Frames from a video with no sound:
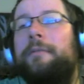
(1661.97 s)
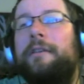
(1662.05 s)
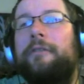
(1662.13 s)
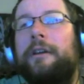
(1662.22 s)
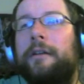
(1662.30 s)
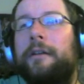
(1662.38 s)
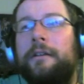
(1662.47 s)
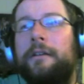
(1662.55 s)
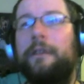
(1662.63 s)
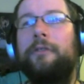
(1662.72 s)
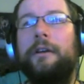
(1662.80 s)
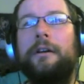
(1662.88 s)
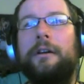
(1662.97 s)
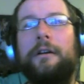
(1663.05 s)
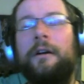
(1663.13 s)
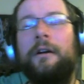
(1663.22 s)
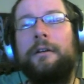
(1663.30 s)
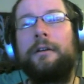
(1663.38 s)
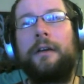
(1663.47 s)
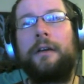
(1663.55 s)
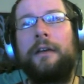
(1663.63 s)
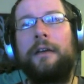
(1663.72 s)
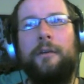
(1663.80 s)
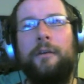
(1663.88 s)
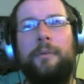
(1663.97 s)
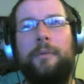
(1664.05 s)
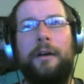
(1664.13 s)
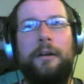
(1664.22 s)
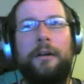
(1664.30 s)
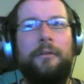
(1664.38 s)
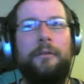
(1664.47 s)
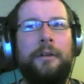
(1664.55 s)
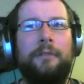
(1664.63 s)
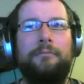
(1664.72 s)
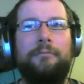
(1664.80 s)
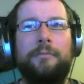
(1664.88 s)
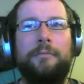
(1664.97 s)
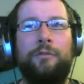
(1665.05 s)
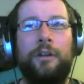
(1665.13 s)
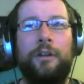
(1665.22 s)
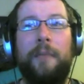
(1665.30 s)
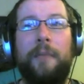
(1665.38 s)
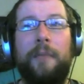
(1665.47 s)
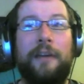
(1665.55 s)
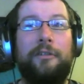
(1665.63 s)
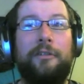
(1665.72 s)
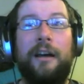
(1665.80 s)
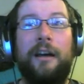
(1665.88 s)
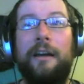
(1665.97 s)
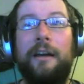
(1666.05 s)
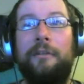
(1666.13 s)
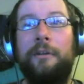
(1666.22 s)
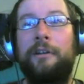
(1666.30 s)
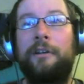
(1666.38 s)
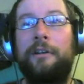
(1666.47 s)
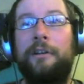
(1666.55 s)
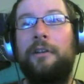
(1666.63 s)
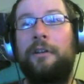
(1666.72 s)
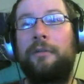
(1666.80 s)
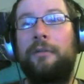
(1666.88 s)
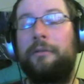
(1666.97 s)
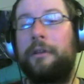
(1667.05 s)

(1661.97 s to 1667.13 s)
every year. So every year, iZotope, release a mastering guide which goes along with